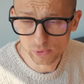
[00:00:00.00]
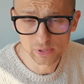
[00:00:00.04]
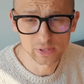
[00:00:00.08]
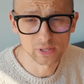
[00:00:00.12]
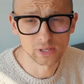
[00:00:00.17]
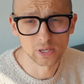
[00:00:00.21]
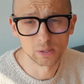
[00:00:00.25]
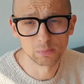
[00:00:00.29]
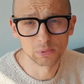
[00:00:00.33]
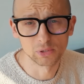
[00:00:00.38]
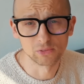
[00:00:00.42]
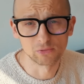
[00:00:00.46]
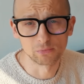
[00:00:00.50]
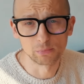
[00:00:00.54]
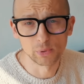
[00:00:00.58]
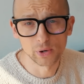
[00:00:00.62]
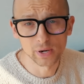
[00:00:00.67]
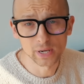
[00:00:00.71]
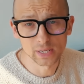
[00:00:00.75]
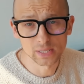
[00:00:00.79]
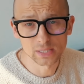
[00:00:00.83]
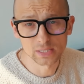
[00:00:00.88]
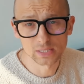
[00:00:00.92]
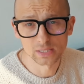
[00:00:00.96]
with a couple of
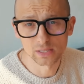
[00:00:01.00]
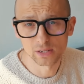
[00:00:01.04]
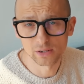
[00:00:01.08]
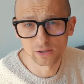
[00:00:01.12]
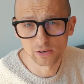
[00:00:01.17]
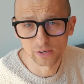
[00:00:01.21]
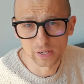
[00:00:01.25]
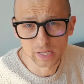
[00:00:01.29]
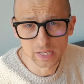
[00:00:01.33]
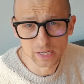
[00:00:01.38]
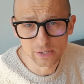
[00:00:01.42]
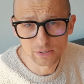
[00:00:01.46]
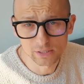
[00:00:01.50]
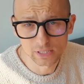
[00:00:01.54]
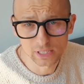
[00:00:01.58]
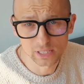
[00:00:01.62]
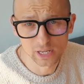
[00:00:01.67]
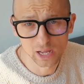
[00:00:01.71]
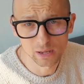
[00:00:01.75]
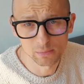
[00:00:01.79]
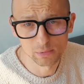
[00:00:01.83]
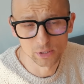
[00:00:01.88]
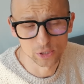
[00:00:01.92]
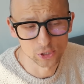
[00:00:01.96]
brands that are here
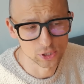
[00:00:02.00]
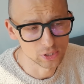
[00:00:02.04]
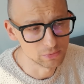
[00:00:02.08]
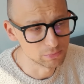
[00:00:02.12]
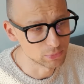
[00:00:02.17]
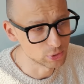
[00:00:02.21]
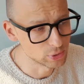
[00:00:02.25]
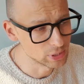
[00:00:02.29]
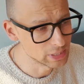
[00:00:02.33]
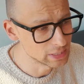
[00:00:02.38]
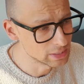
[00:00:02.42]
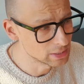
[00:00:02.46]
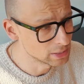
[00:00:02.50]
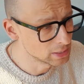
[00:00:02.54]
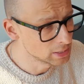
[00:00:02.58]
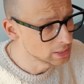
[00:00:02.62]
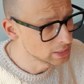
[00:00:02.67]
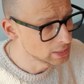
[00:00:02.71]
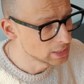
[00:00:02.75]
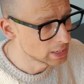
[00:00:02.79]
established in Berlin,